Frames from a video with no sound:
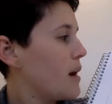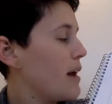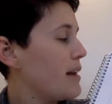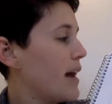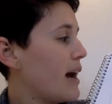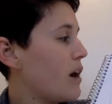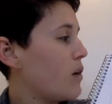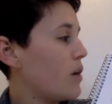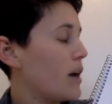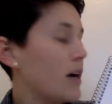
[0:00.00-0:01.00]
And
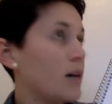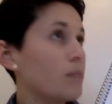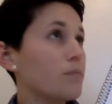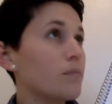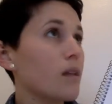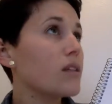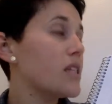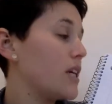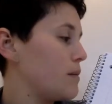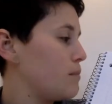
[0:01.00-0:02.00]
now
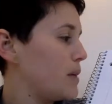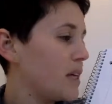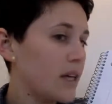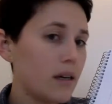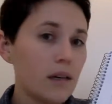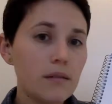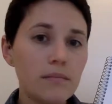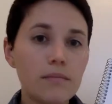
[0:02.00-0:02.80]
Team B,